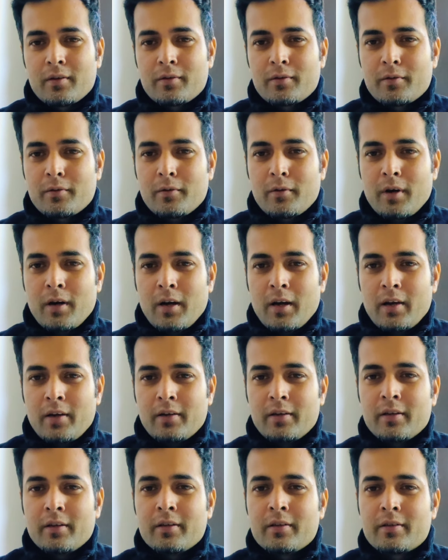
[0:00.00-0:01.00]
So
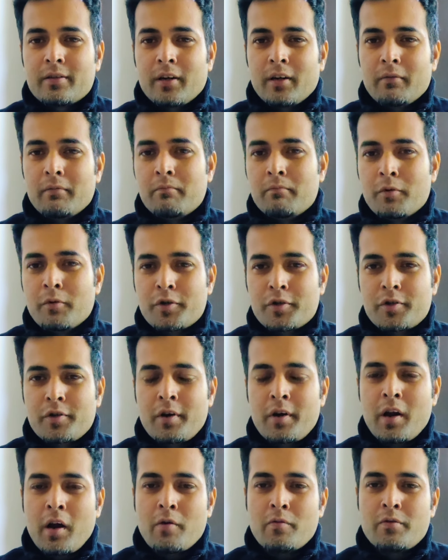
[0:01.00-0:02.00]
I serve
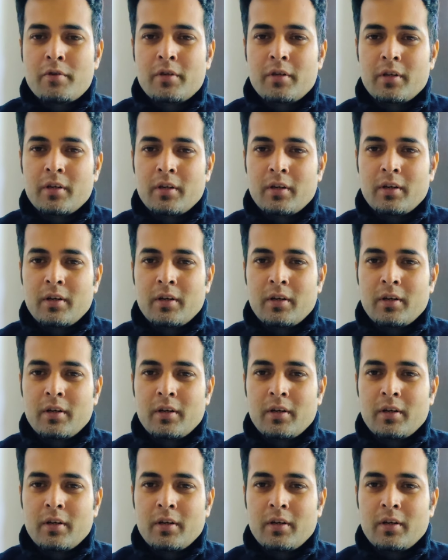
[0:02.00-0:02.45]
most renowned